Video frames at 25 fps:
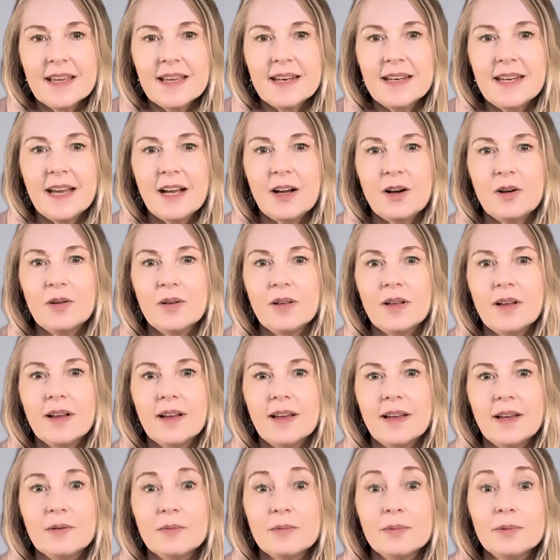Now,
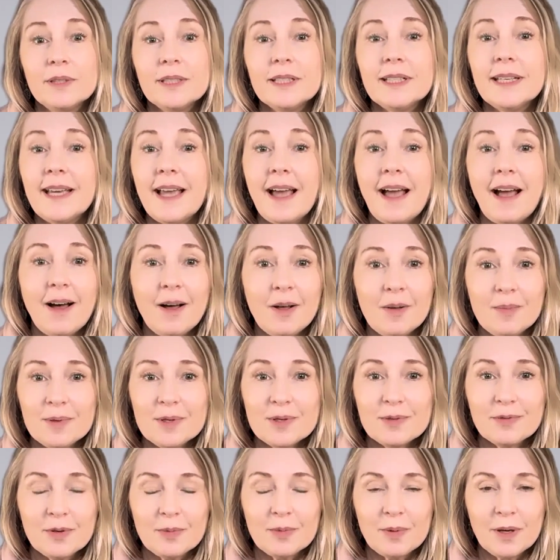it really helps
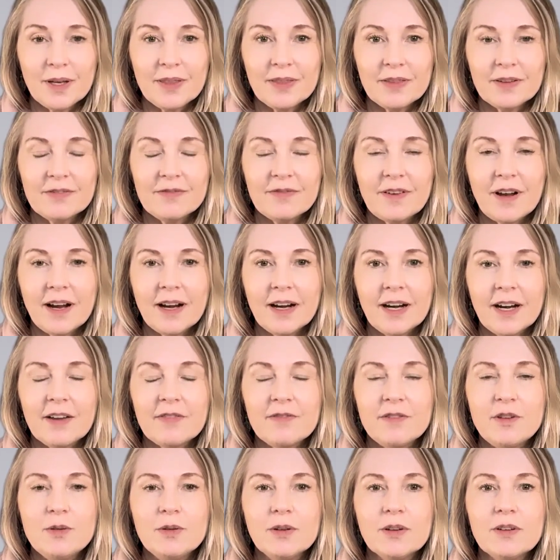for breath of fire
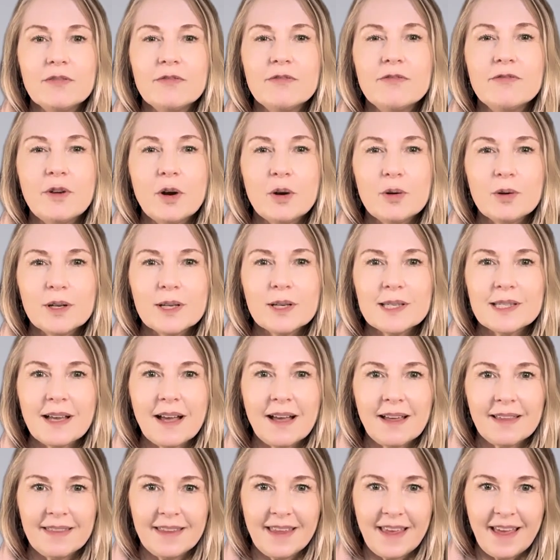if you can focus
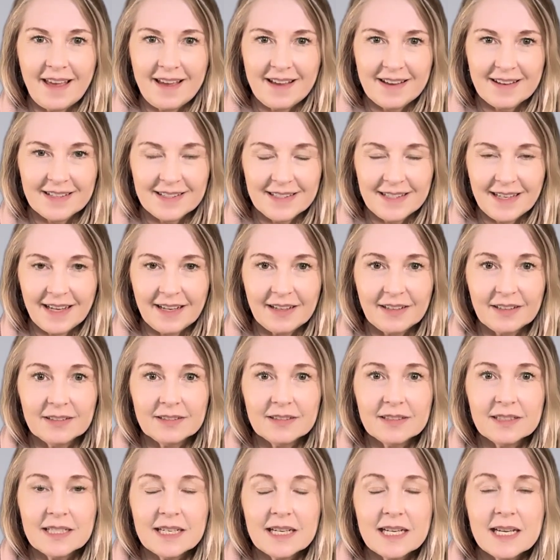on the exhale,
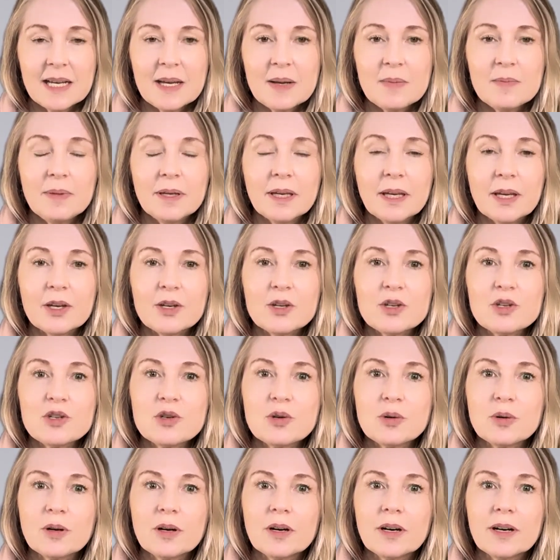because
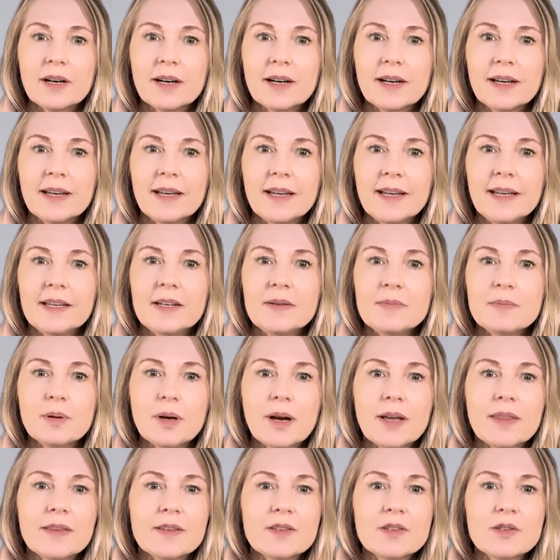your in
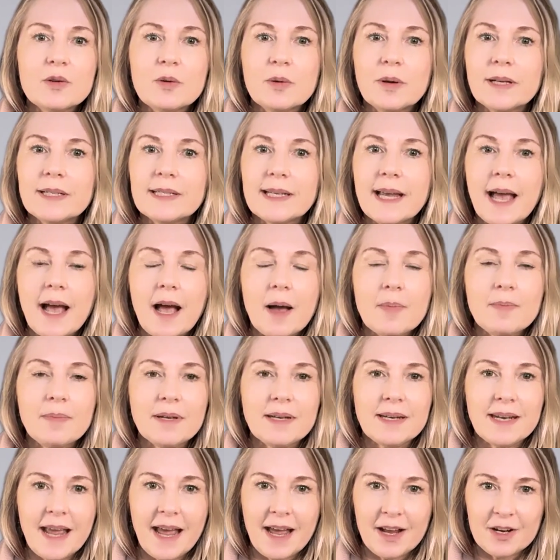breath is going to
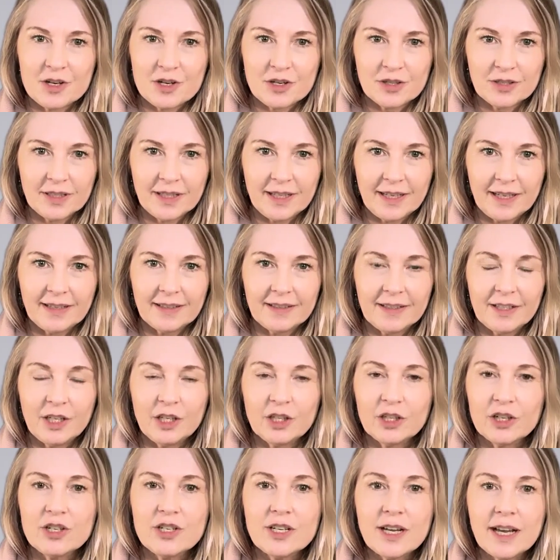happen naturally.
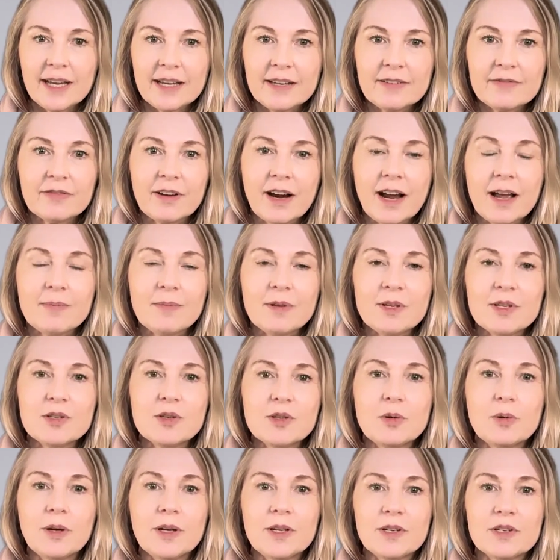Your diaphragm is
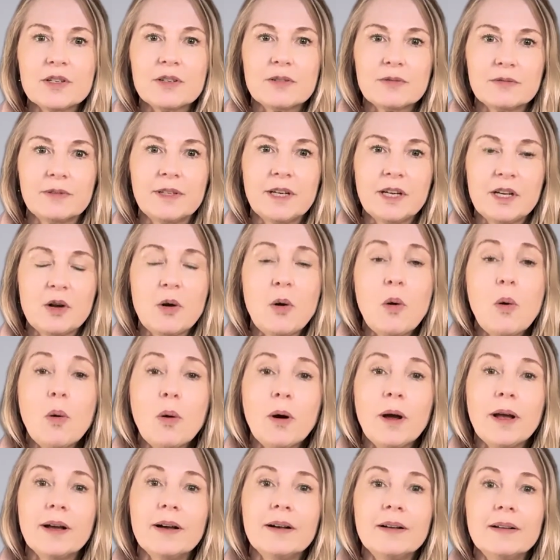going to
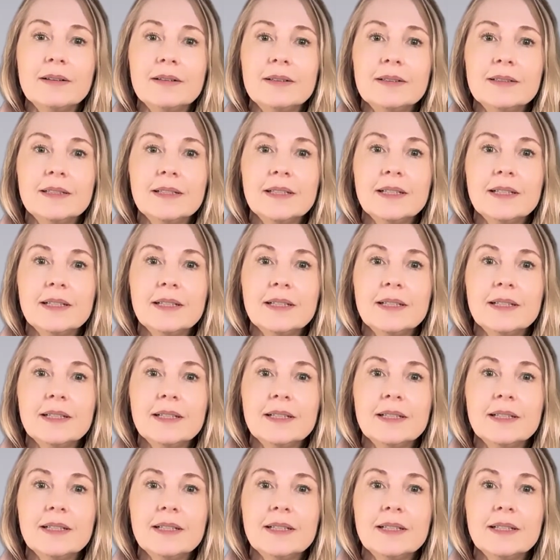recoil